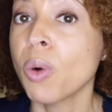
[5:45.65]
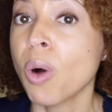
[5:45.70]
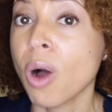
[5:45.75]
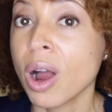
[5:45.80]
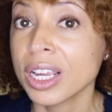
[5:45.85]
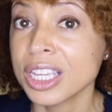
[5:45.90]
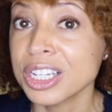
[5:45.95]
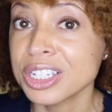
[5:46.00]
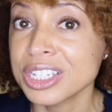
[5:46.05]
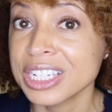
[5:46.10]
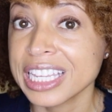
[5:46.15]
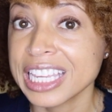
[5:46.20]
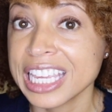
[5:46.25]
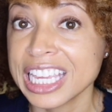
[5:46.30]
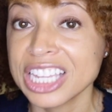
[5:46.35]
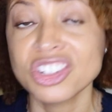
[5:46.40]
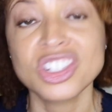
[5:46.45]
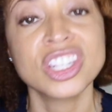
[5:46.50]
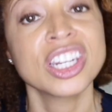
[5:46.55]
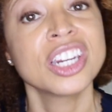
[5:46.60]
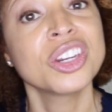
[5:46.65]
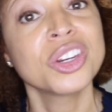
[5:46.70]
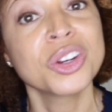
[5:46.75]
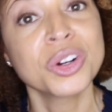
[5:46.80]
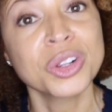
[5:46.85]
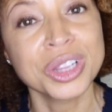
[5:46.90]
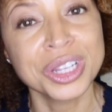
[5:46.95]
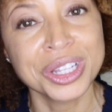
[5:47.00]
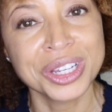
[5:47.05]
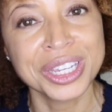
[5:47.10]
walk into the kitchen and
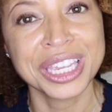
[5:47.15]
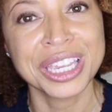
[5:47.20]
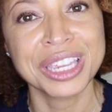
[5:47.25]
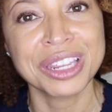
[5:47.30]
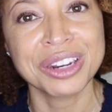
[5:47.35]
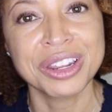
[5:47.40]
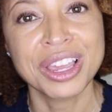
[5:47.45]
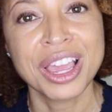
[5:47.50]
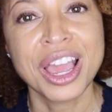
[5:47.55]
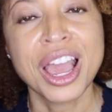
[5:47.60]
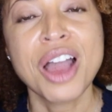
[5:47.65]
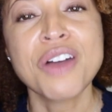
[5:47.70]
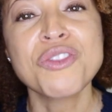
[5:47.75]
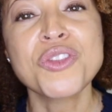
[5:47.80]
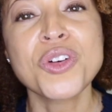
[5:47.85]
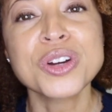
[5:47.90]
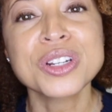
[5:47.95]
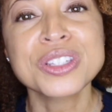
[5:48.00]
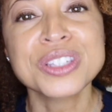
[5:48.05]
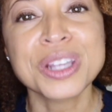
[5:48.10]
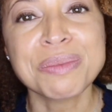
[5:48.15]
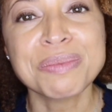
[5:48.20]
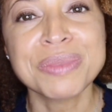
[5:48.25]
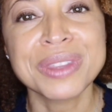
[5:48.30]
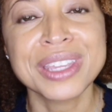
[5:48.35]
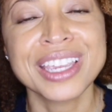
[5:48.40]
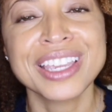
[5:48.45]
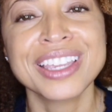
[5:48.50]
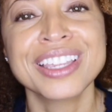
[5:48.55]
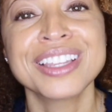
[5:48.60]
you're looking for
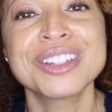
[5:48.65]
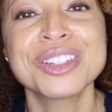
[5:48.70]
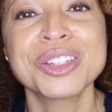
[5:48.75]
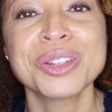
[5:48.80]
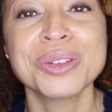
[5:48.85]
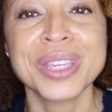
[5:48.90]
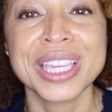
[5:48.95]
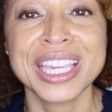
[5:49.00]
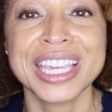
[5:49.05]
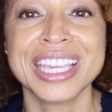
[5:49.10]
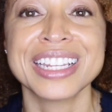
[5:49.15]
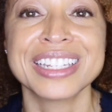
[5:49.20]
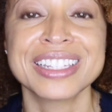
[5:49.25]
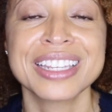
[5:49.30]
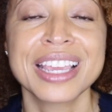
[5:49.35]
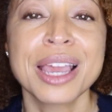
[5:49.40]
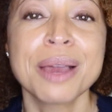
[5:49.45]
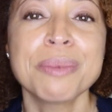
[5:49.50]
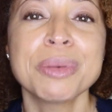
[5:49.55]
something to eat,